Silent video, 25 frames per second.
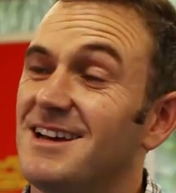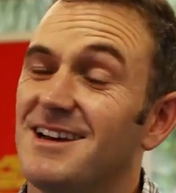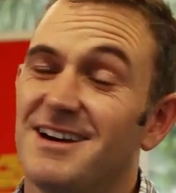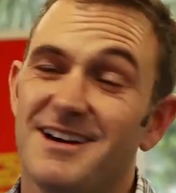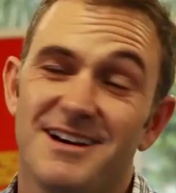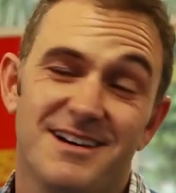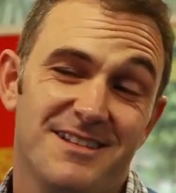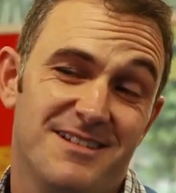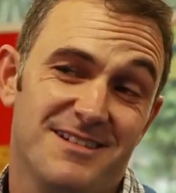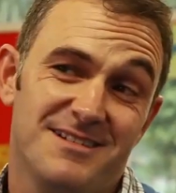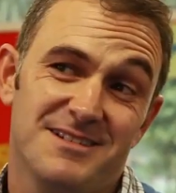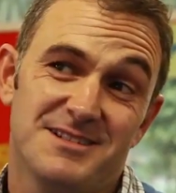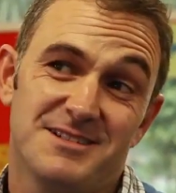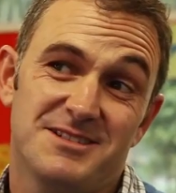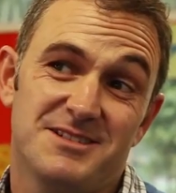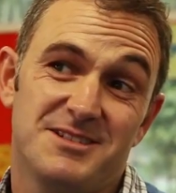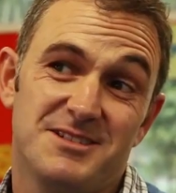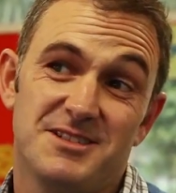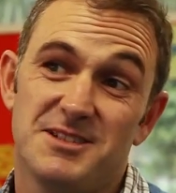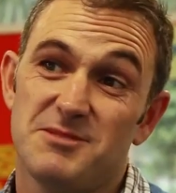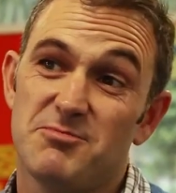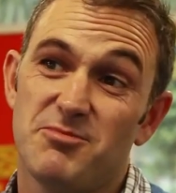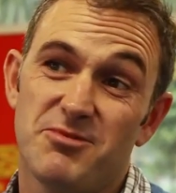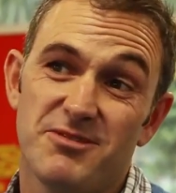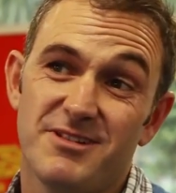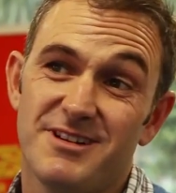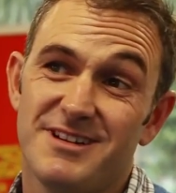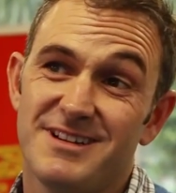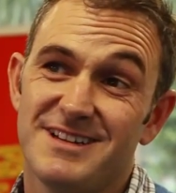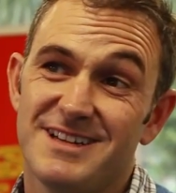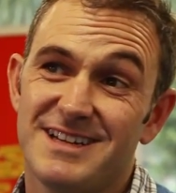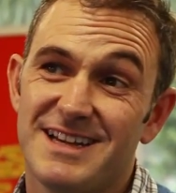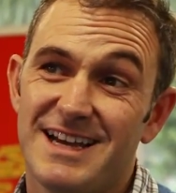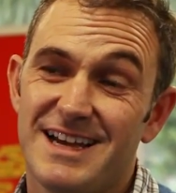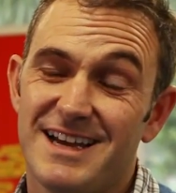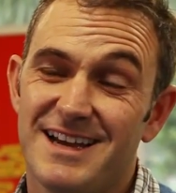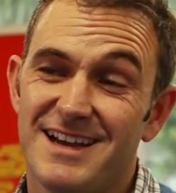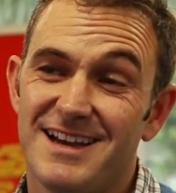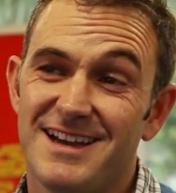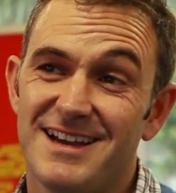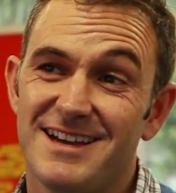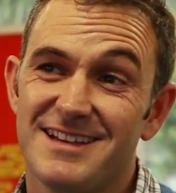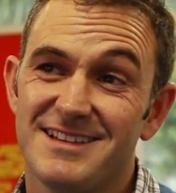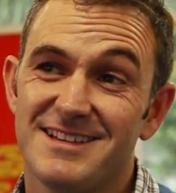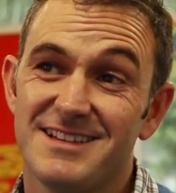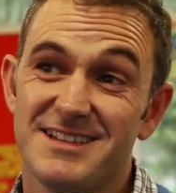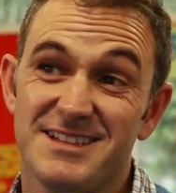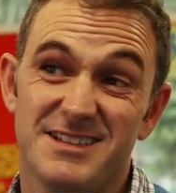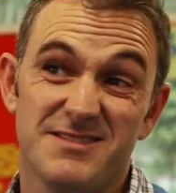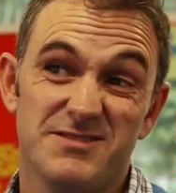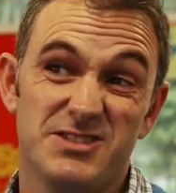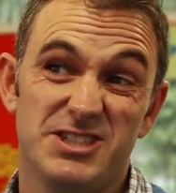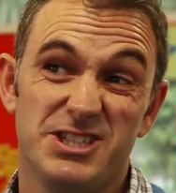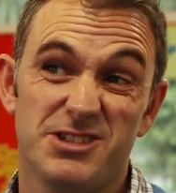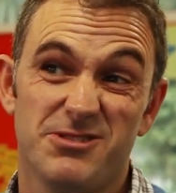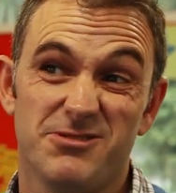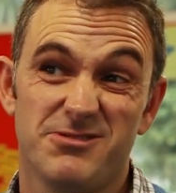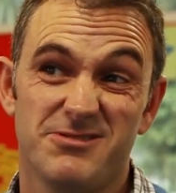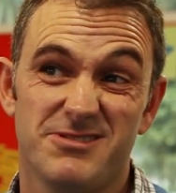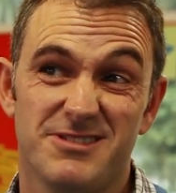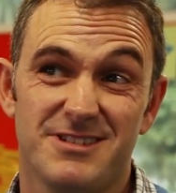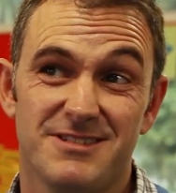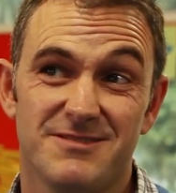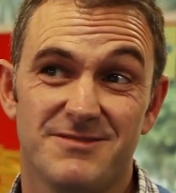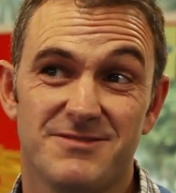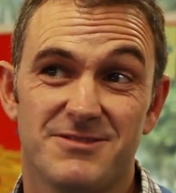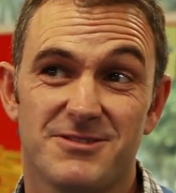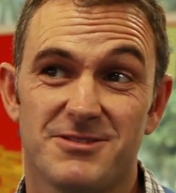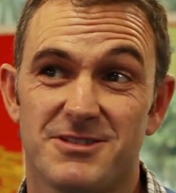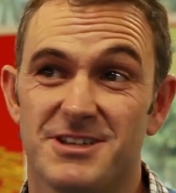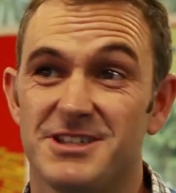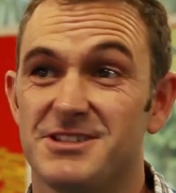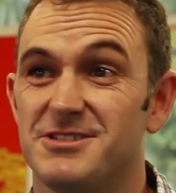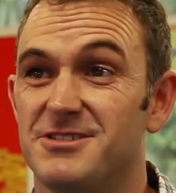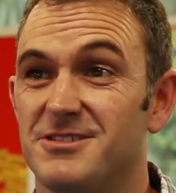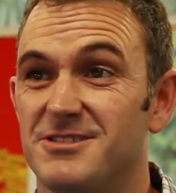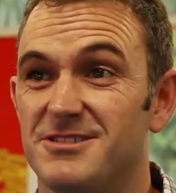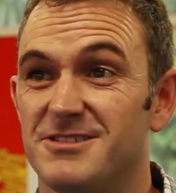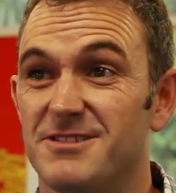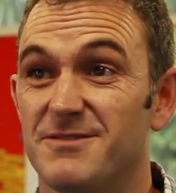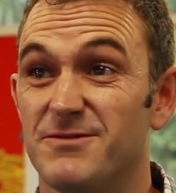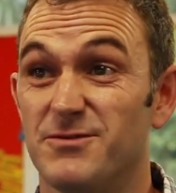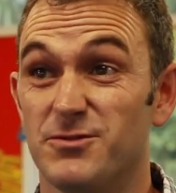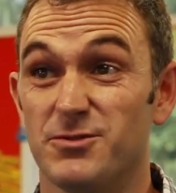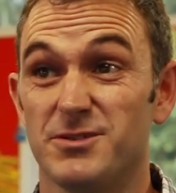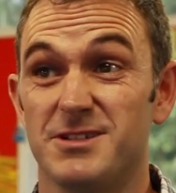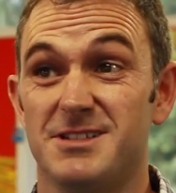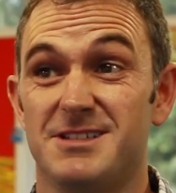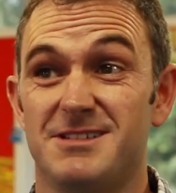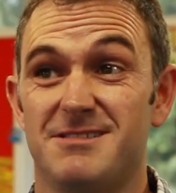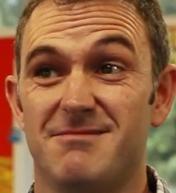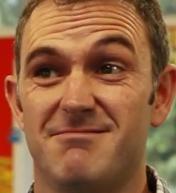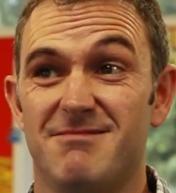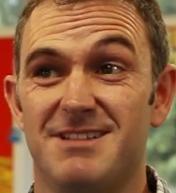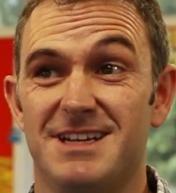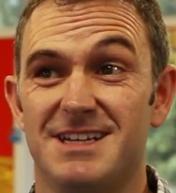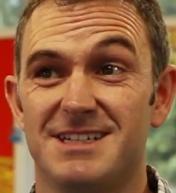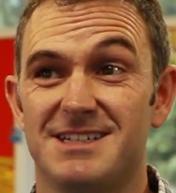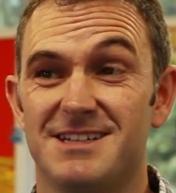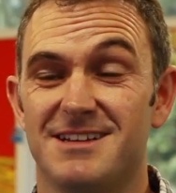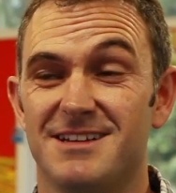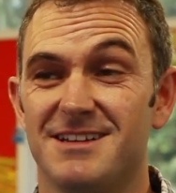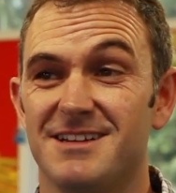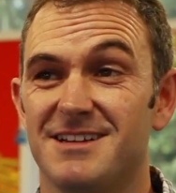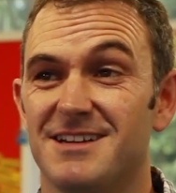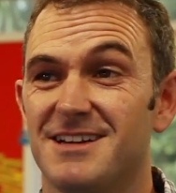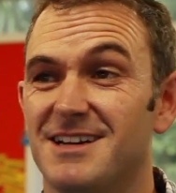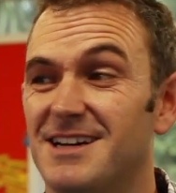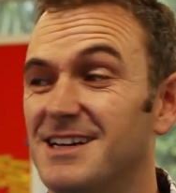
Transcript: I think it's just brilliant to give children of Christchurch a voice, actually.